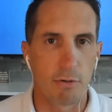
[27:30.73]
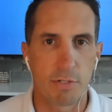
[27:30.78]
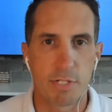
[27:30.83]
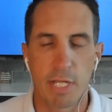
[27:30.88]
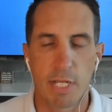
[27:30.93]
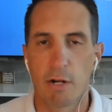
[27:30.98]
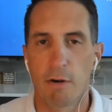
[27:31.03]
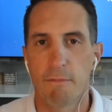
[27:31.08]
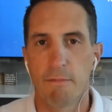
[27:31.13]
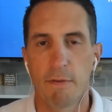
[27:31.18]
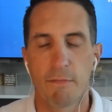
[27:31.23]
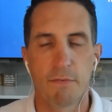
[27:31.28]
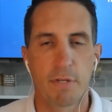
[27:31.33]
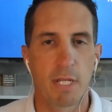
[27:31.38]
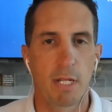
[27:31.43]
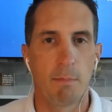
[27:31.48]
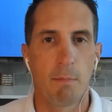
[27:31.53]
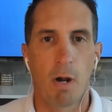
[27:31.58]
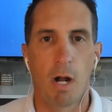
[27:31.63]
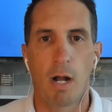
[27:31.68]
10 or
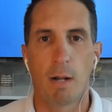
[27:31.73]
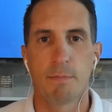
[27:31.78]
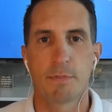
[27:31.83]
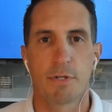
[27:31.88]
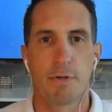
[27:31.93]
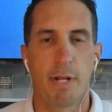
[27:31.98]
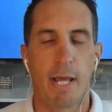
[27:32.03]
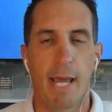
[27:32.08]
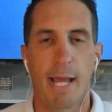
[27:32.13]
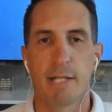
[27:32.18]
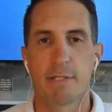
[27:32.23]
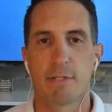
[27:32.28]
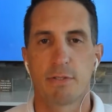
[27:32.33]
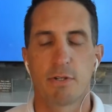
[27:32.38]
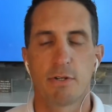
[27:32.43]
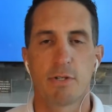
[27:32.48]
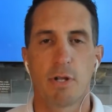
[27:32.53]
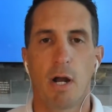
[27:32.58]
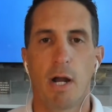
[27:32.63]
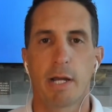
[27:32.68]
15 moms or dads that
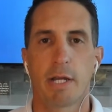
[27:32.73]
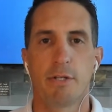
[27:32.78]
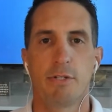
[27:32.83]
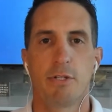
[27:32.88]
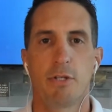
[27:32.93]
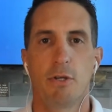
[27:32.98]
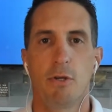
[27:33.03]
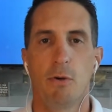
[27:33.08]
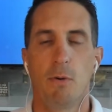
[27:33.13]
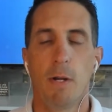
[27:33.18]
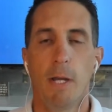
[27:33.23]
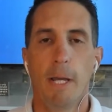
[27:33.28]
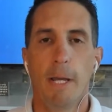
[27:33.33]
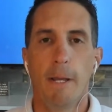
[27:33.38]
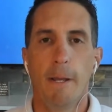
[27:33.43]
they're talking to.